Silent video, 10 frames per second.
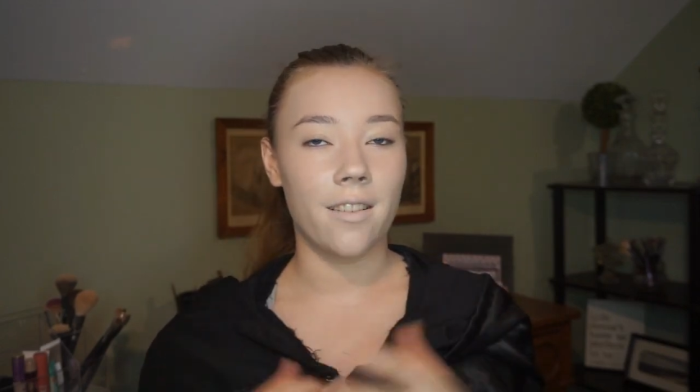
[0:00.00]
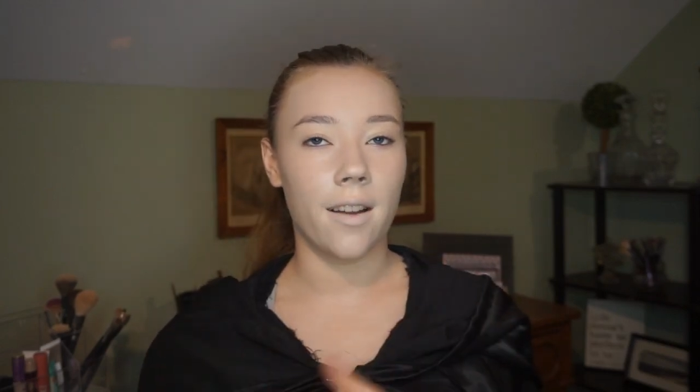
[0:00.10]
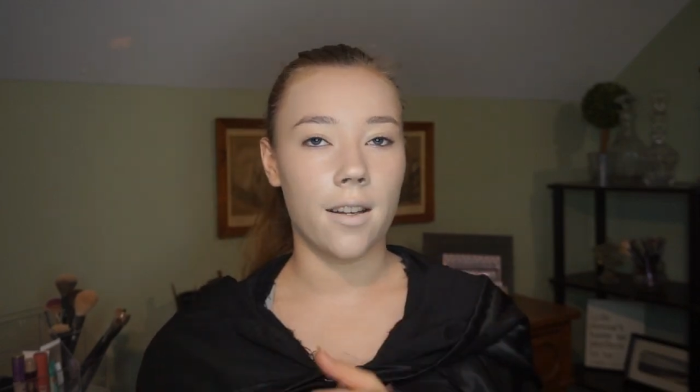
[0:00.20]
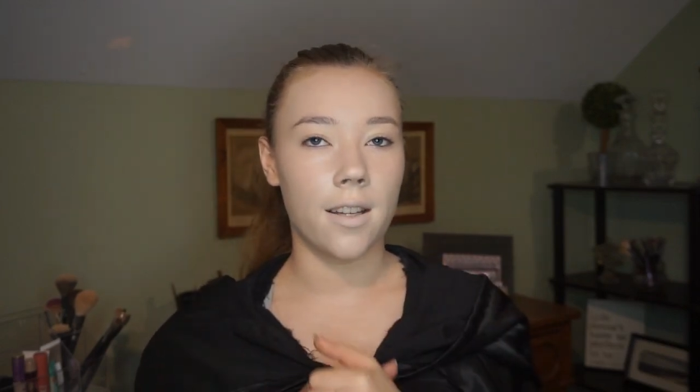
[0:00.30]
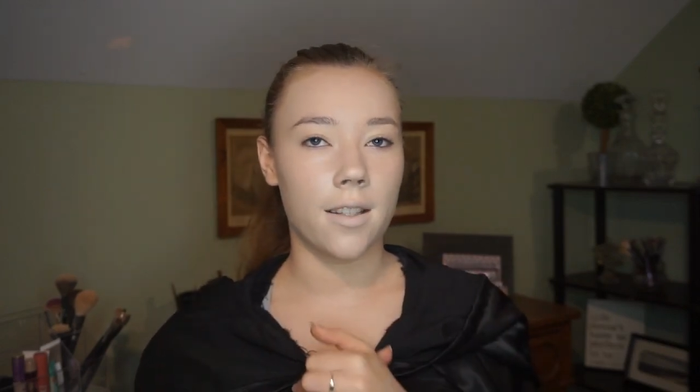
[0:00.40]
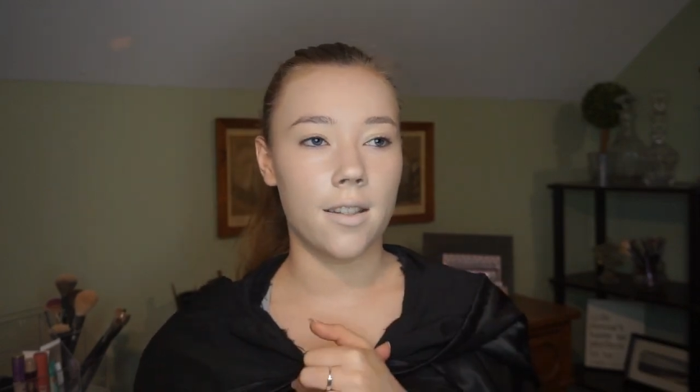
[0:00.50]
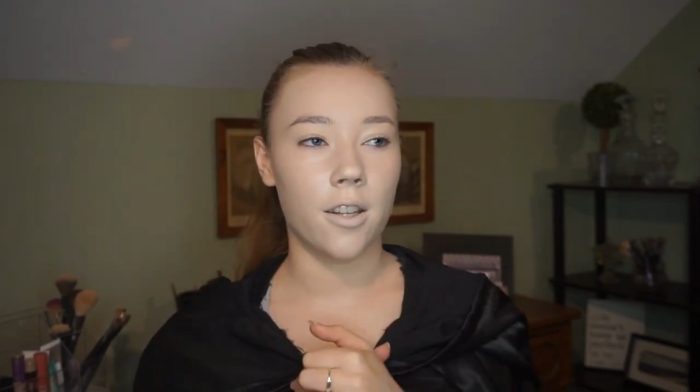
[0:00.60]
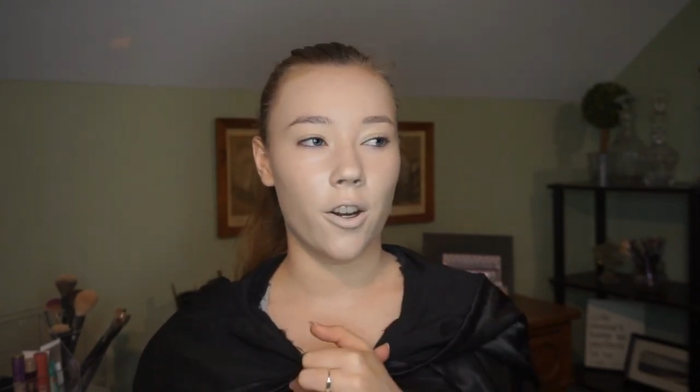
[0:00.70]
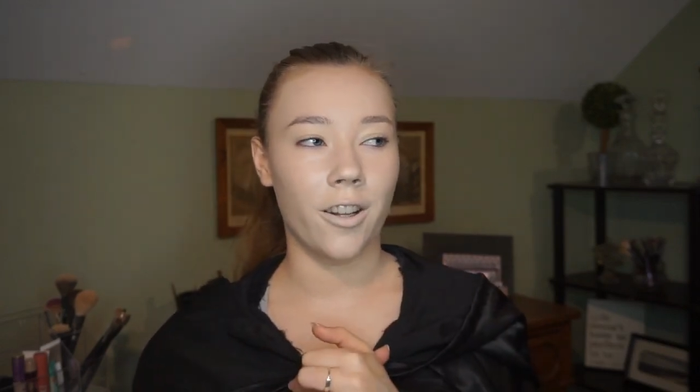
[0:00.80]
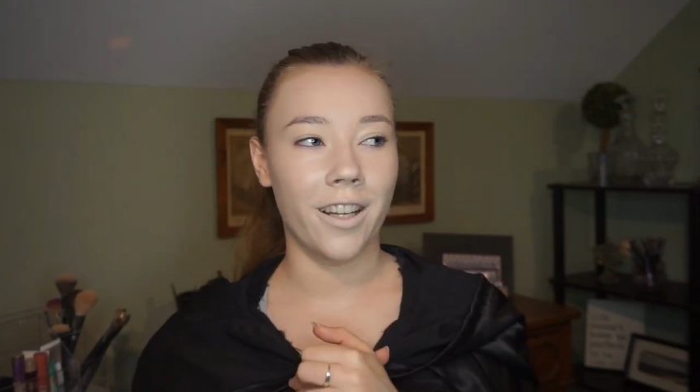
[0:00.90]
not
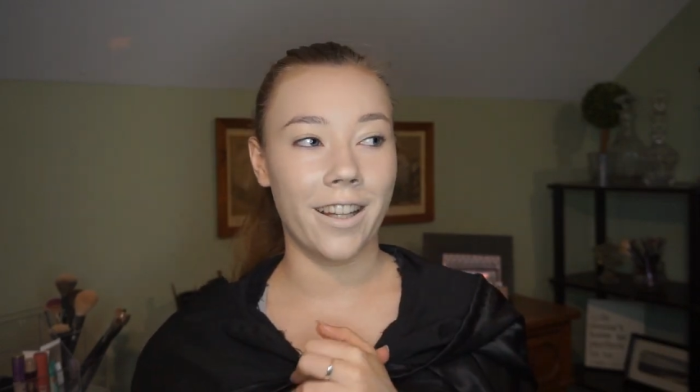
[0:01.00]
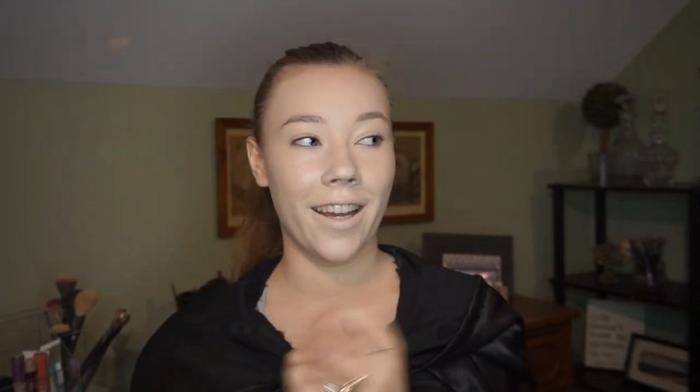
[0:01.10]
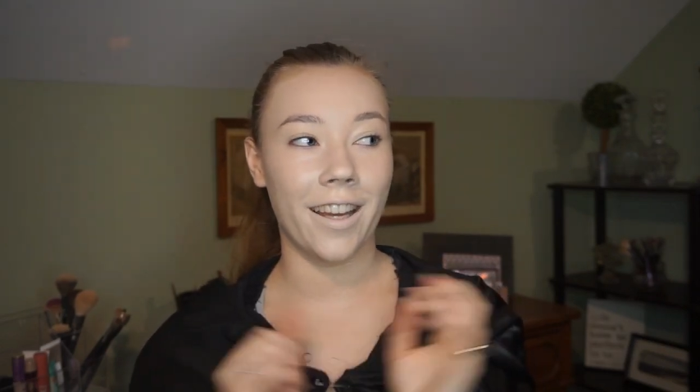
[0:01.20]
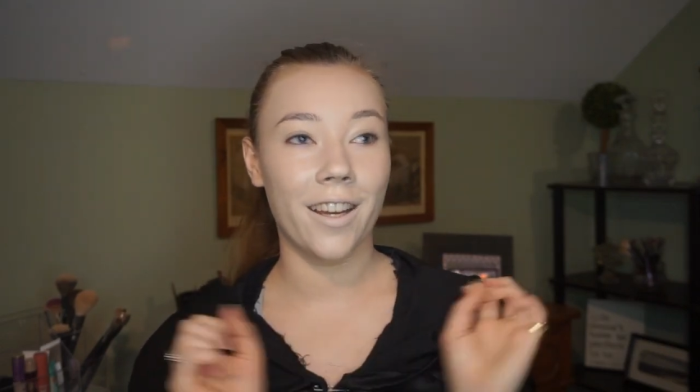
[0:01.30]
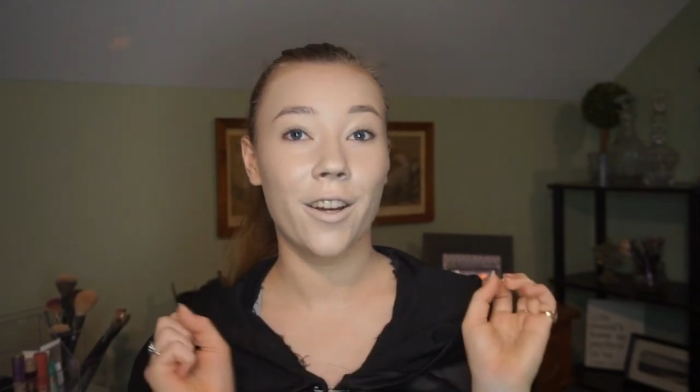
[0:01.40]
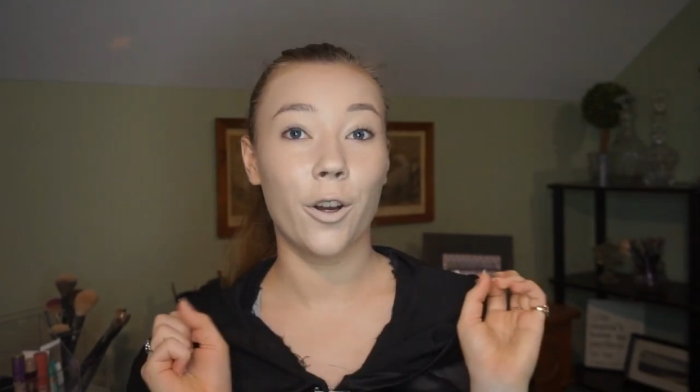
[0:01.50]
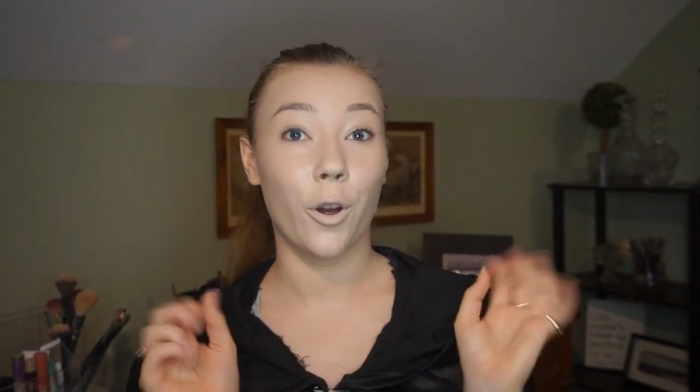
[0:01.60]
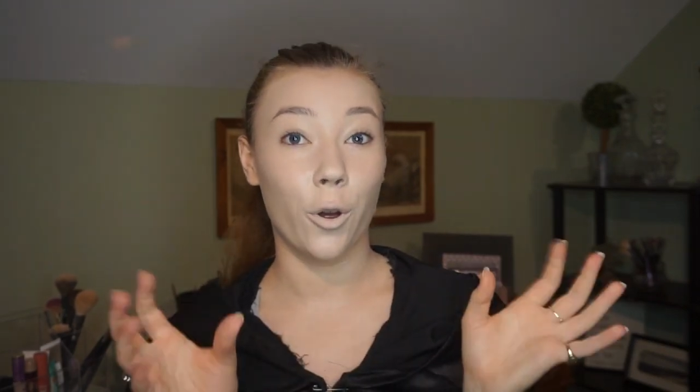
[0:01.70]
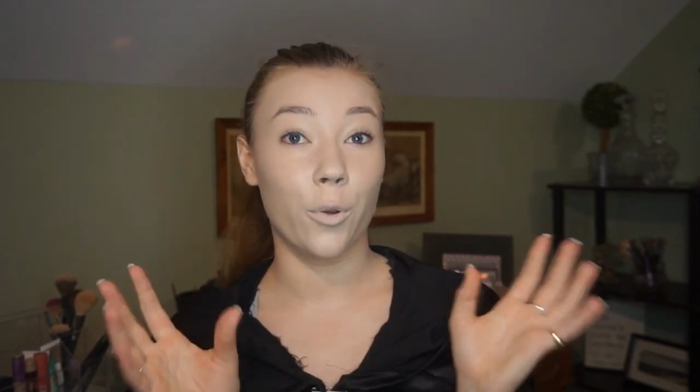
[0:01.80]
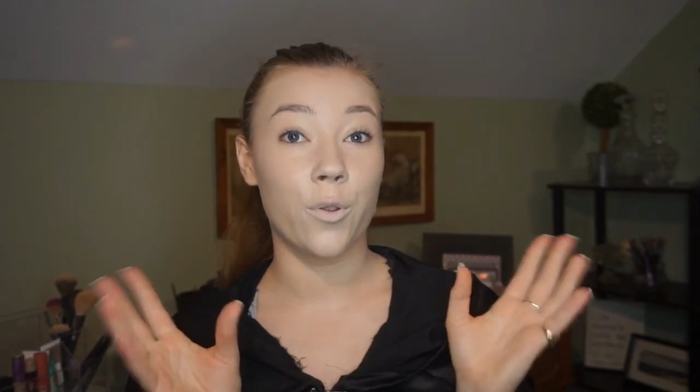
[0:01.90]
necessarily like
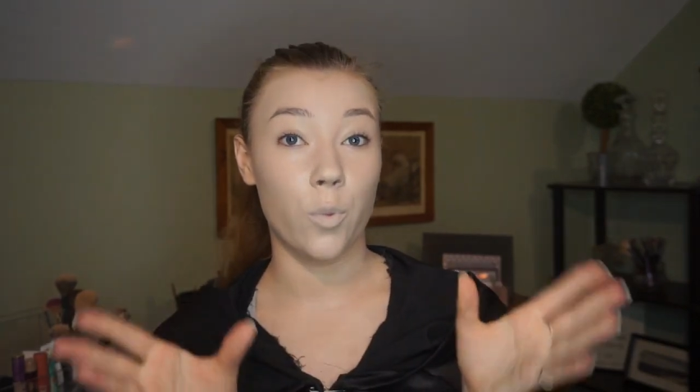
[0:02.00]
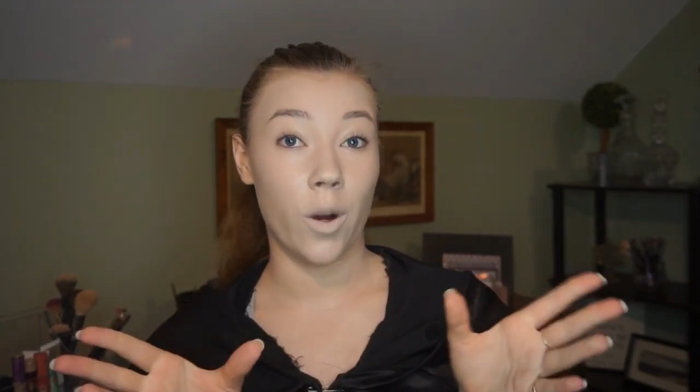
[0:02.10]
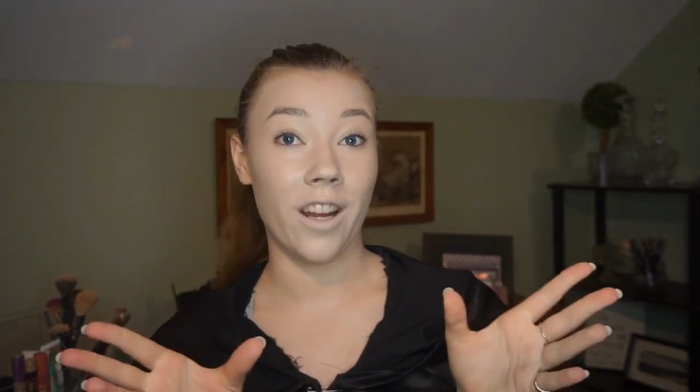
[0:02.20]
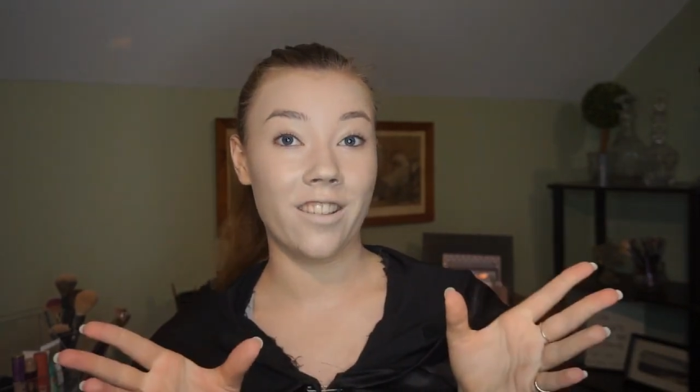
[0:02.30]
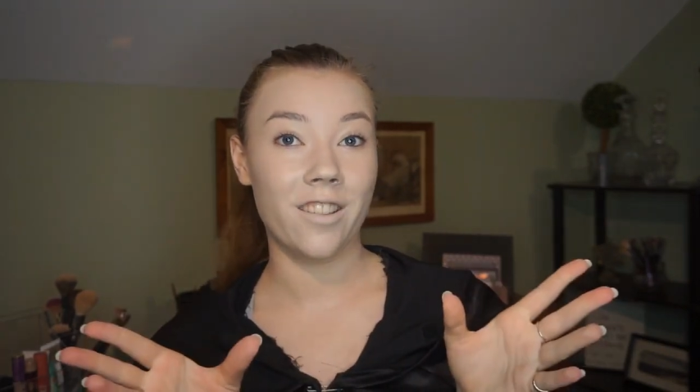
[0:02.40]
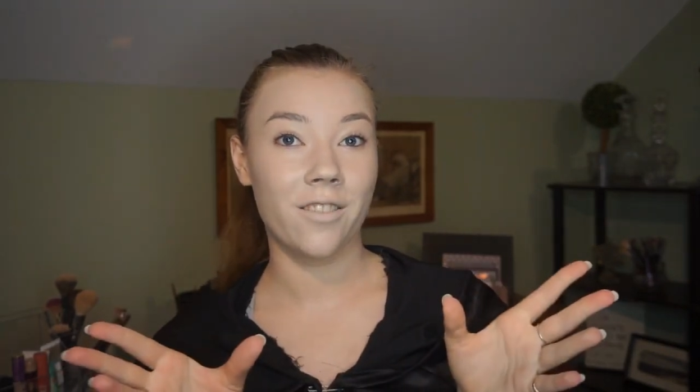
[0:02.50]
ghost white.